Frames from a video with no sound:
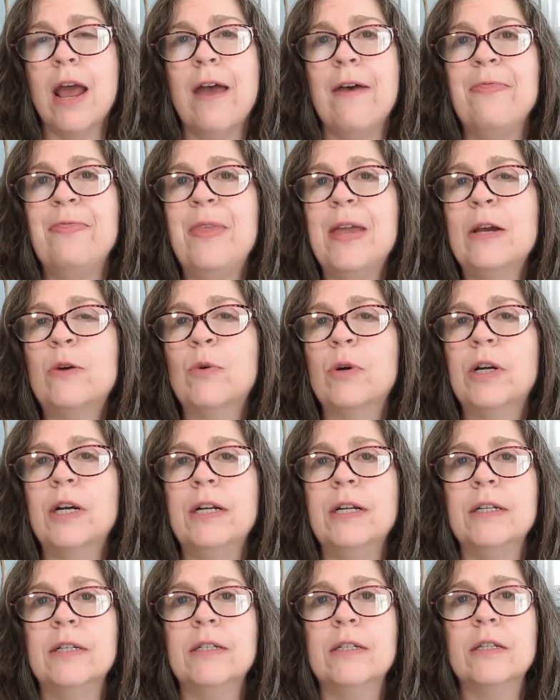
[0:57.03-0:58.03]
and think we're
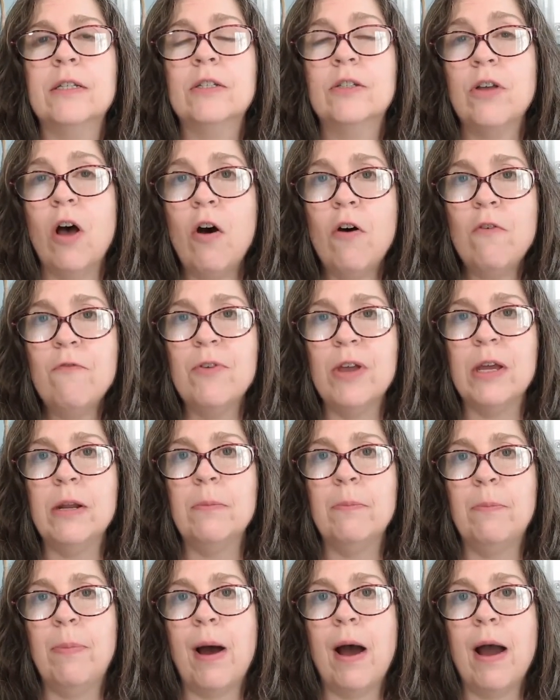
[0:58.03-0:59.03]
going to solve
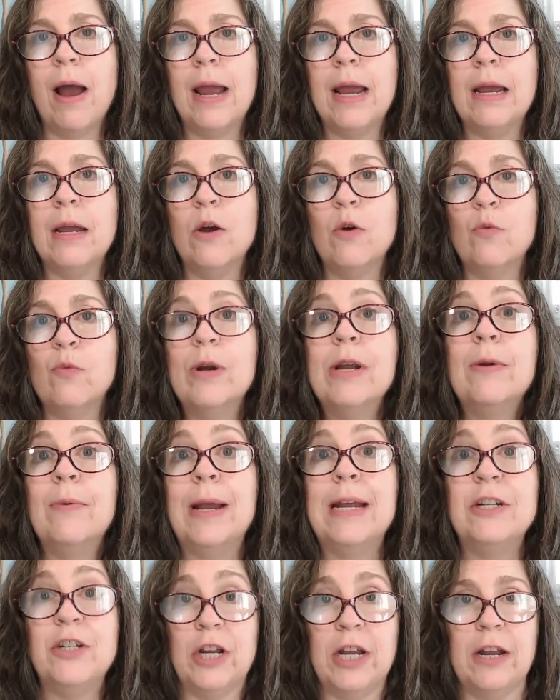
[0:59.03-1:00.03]
it by
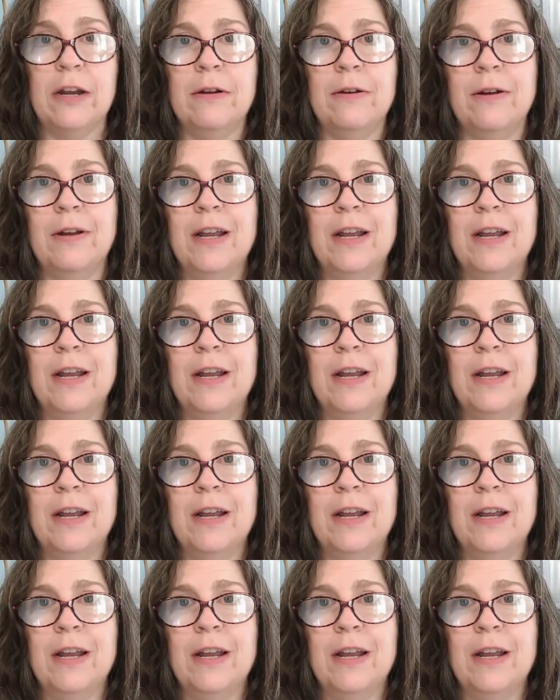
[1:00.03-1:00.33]
rearranging it.